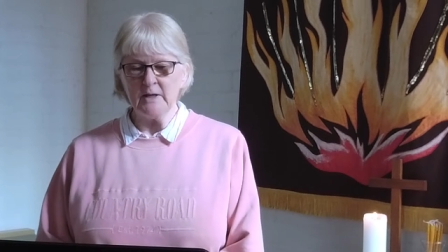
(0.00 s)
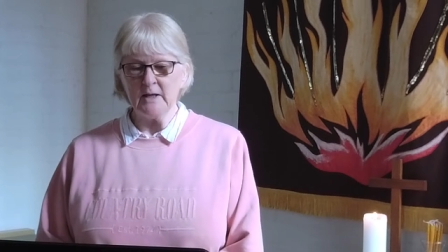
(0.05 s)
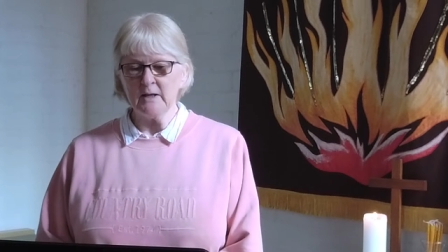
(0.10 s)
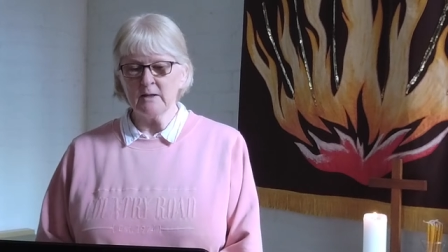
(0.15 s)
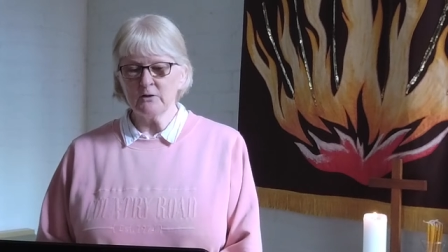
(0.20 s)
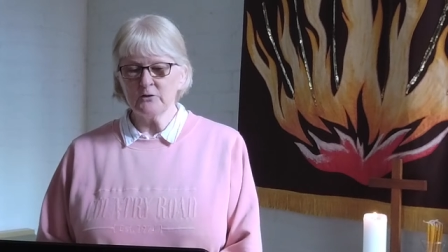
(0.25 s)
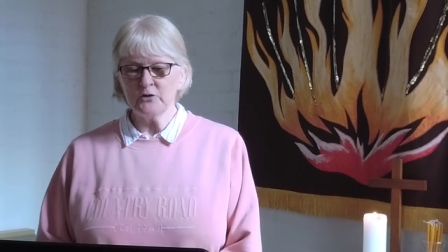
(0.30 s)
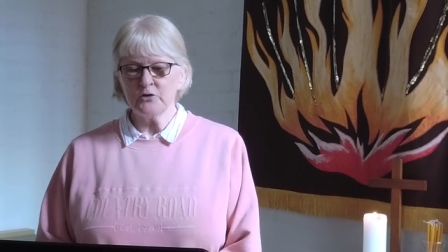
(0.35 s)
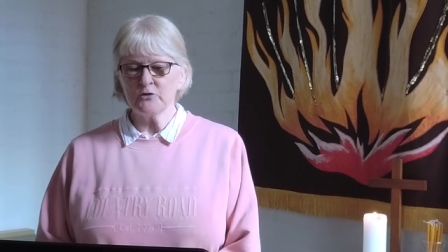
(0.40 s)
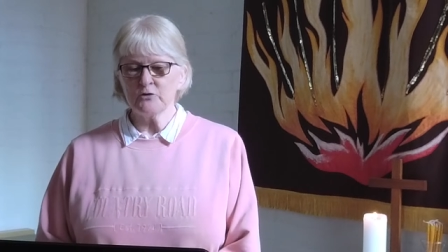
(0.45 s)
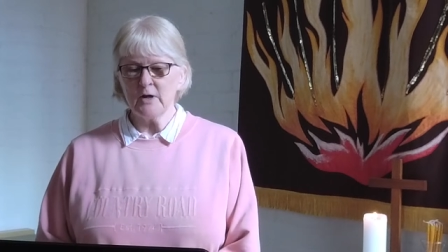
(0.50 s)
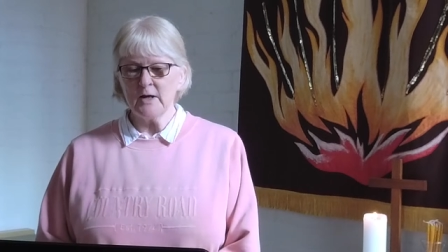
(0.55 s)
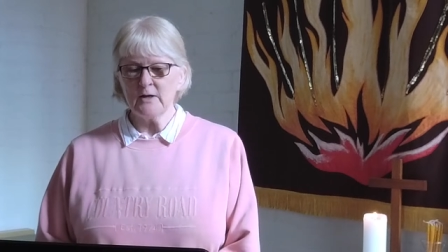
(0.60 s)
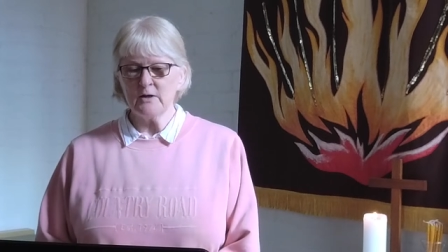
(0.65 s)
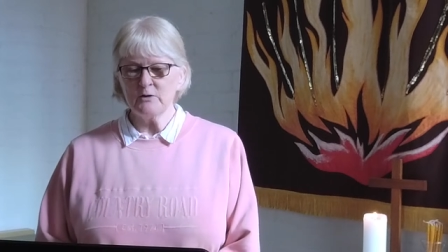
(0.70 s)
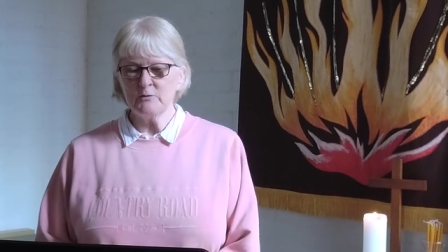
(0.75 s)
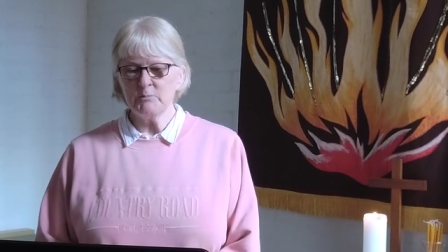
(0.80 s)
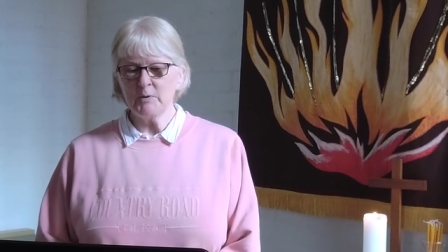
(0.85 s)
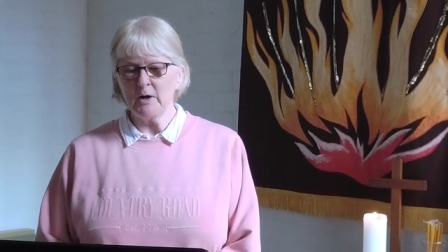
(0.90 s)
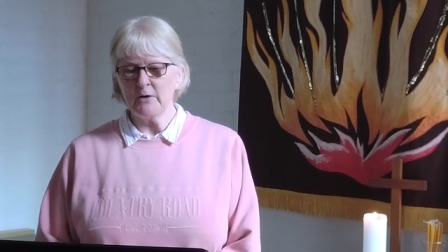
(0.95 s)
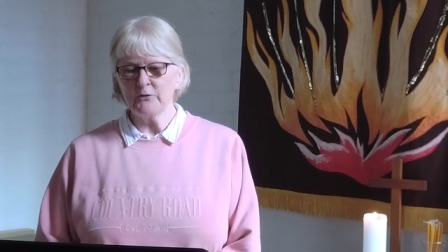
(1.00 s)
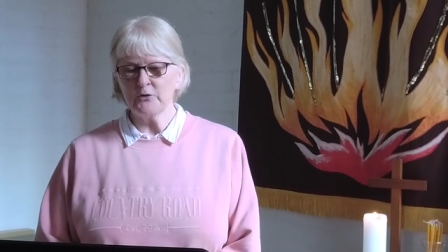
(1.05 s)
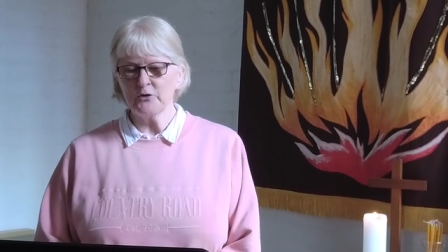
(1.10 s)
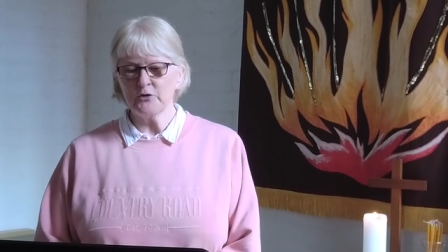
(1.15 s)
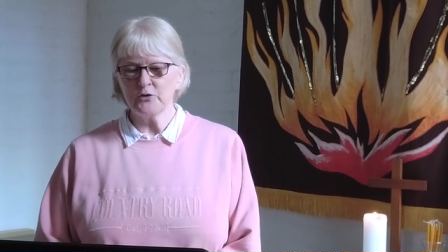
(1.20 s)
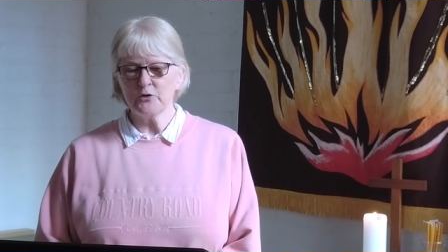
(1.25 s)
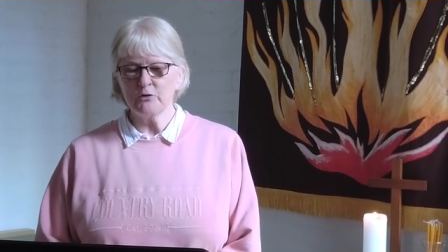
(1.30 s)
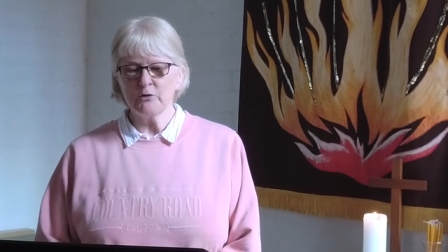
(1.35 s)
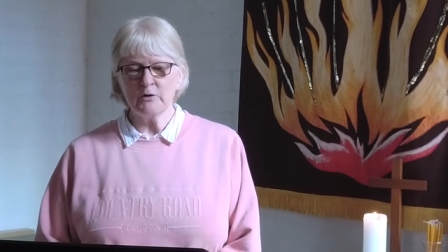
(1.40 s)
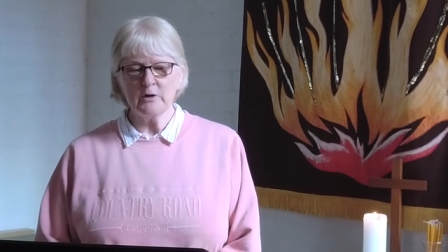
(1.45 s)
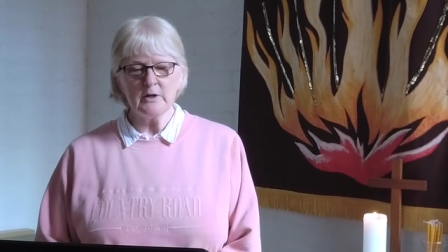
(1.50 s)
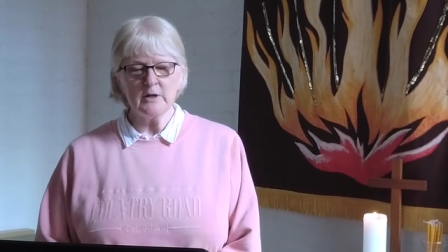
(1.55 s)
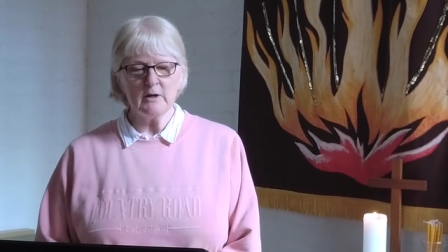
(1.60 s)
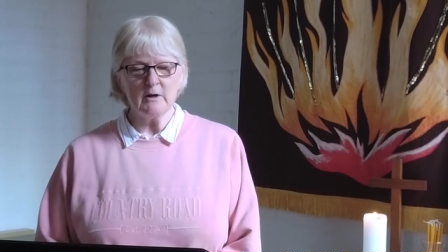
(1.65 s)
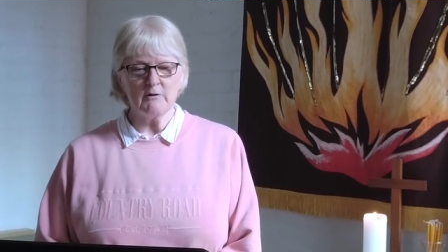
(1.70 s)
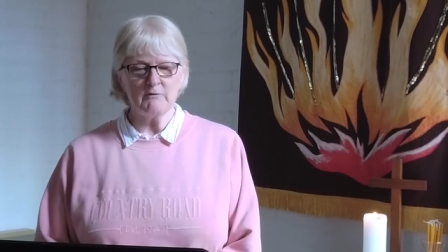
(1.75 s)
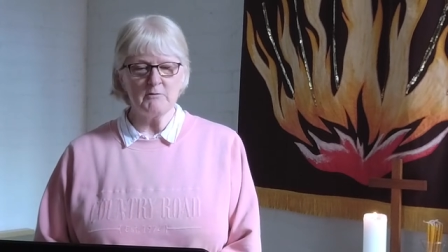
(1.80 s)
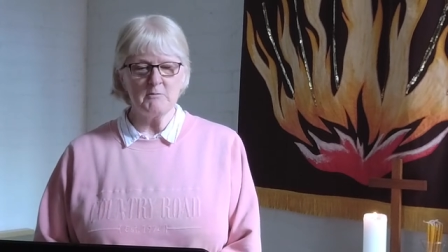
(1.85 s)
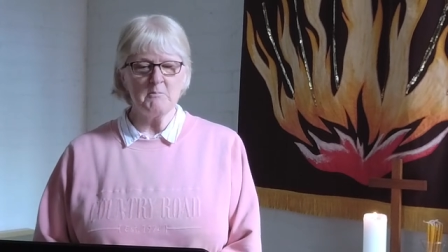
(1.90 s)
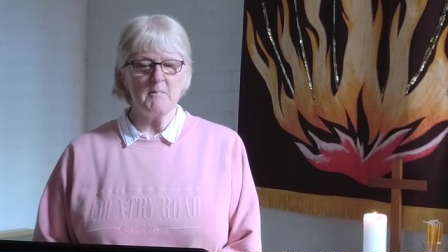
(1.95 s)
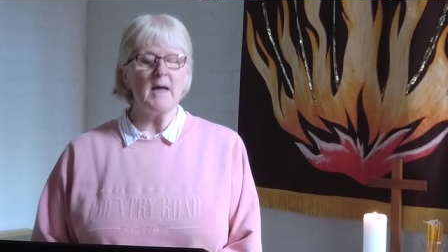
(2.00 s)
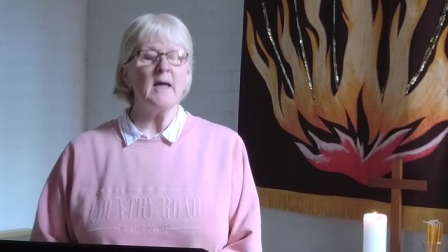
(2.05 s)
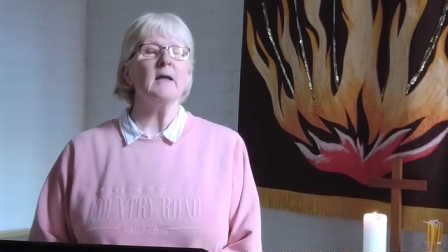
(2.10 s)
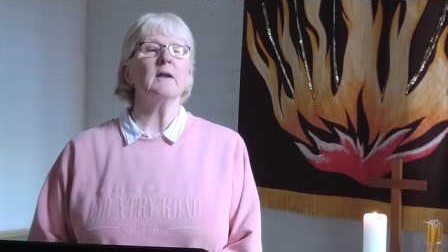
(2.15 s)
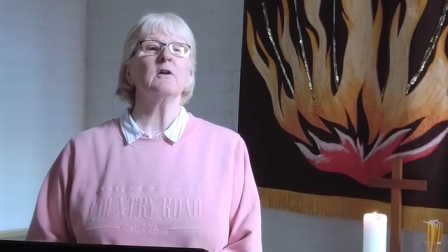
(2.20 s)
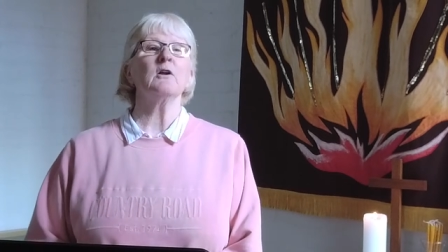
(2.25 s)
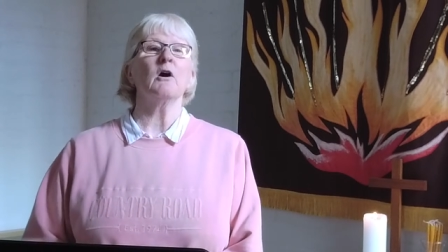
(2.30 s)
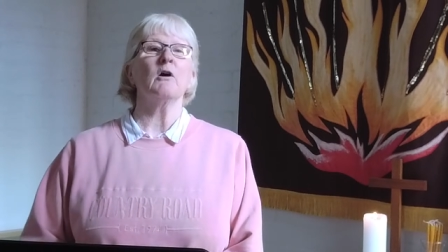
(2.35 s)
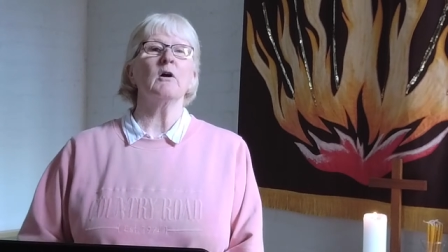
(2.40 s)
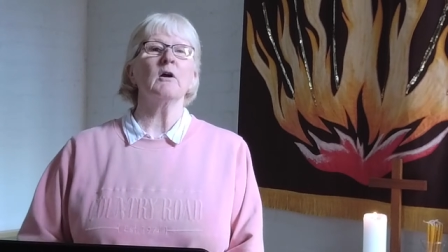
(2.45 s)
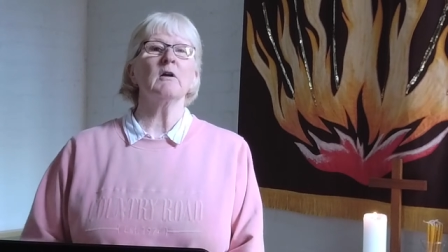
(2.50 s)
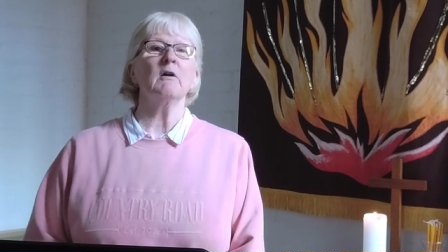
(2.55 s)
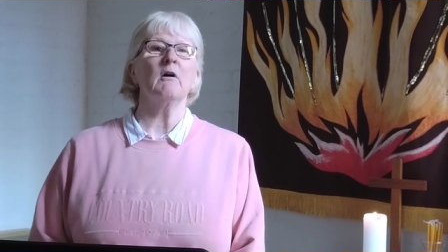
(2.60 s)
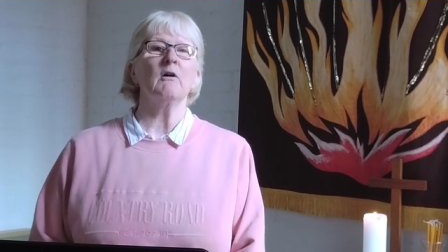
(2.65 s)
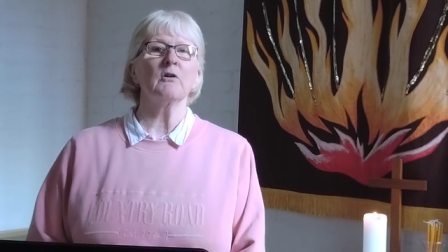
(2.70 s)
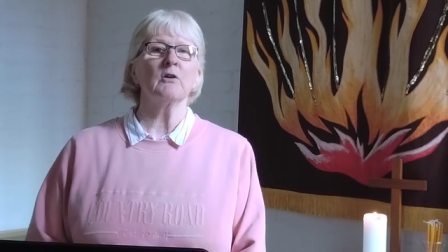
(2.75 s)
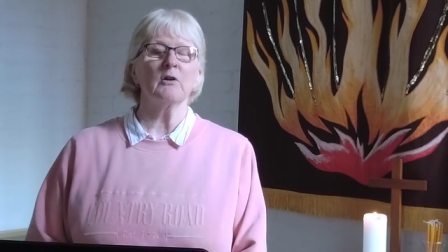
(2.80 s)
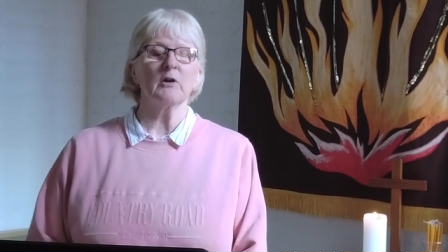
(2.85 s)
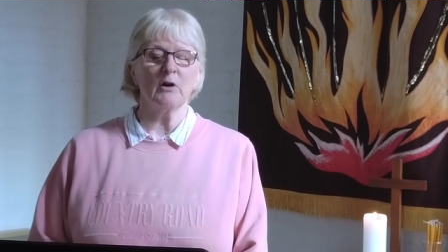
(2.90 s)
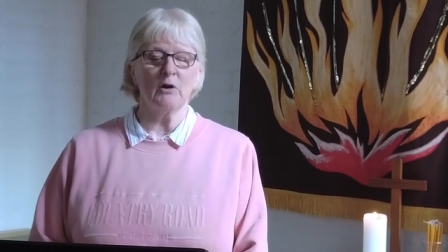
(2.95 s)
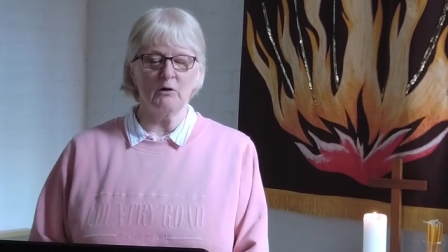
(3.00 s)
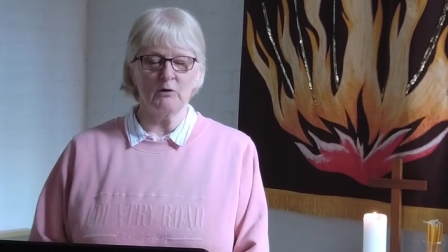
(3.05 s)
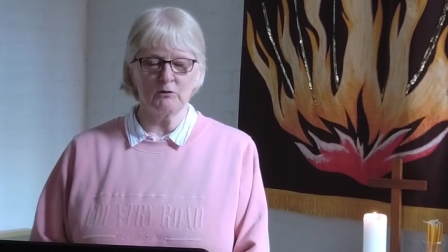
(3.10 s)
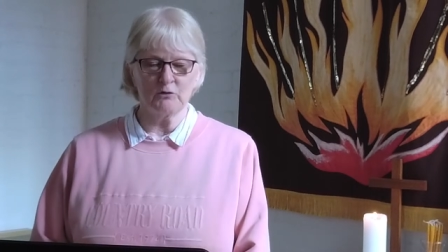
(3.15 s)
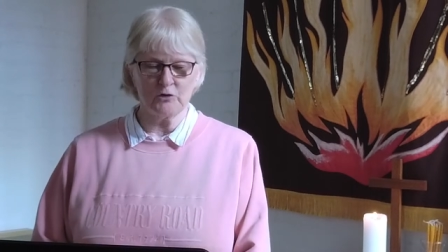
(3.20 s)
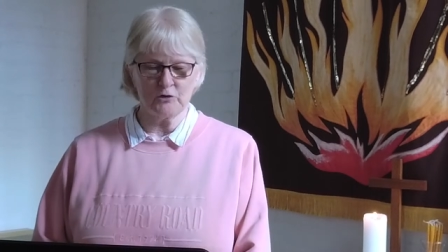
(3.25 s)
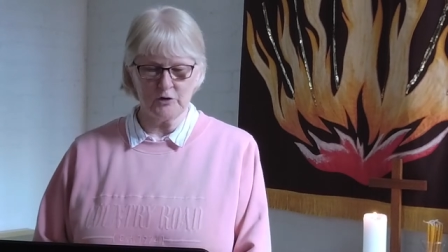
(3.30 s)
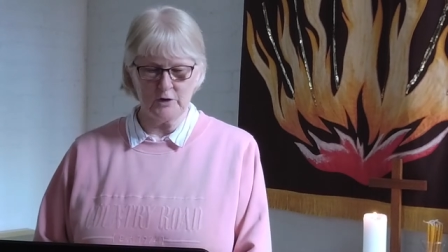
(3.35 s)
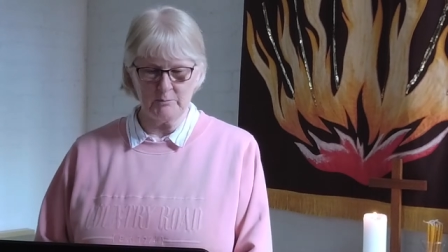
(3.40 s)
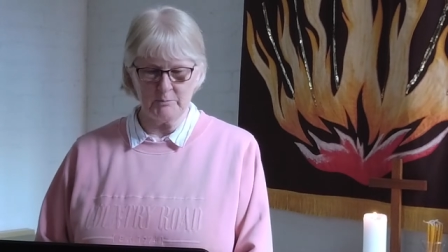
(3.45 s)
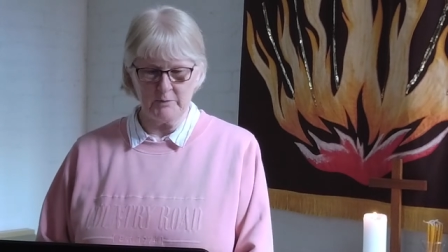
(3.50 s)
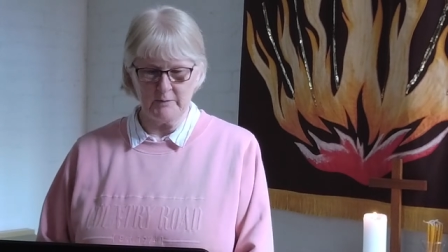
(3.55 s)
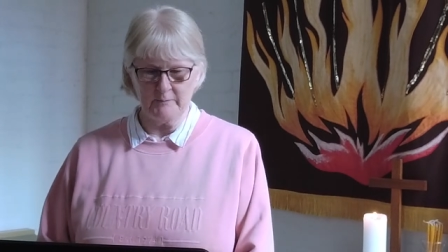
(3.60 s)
illustrated by the story of a man going on a long trip.